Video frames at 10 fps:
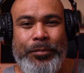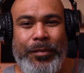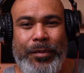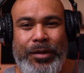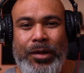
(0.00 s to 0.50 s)

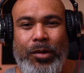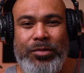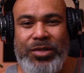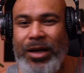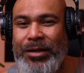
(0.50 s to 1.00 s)
you know,
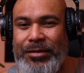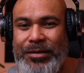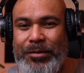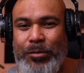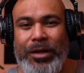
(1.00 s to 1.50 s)
trying
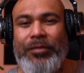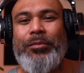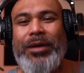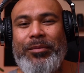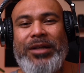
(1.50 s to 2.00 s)
to whatever
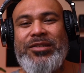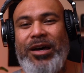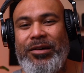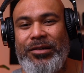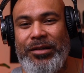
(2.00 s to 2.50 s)
make my
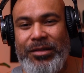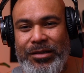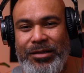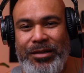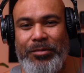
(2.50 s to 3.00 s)
childhood
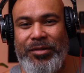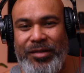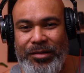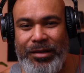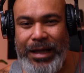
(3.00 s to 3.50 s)
good, they were
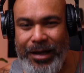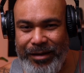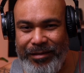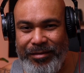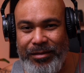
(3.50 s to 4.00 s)
still
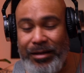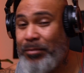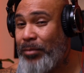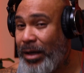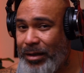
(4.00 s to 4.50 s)
lies
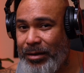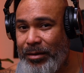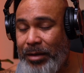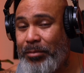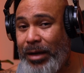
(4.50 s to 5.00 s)
in my
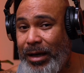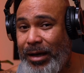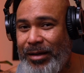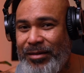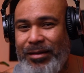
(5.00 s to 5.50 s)
in my
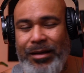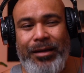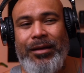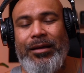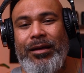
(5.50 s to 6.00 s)
eyes,
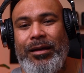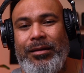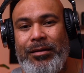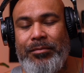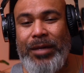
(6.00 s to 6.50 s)

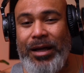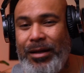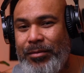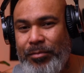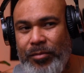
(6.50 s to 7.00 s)
and in my
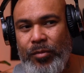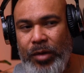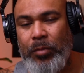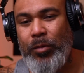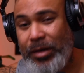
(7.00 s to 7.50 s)

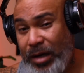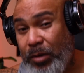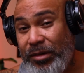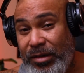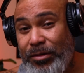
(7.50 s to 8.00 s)
in what I
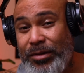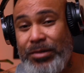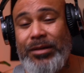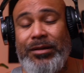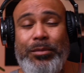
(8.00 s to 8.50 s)
was going
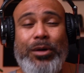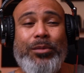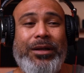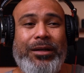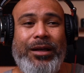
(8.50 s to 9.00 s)
through at the
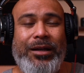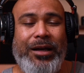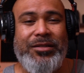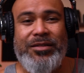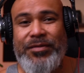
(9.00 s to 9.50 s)
moment. And
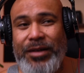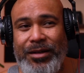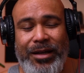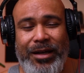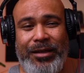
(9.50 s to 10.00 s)
I just
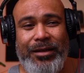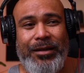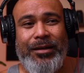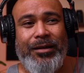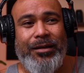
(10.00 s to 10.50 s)
felt like,
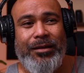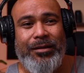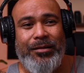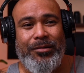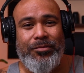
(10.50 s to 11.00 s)

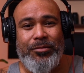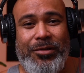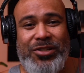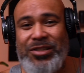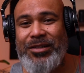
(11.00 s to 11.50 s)
you know,
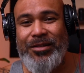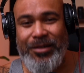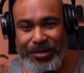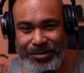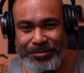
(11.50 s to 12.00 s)
shitted
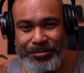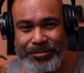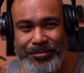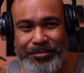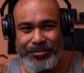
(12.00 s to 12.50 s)
on.
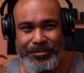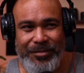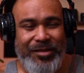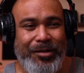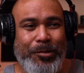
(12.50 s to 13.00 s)

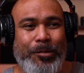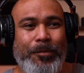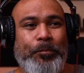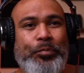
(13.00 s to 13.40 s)
So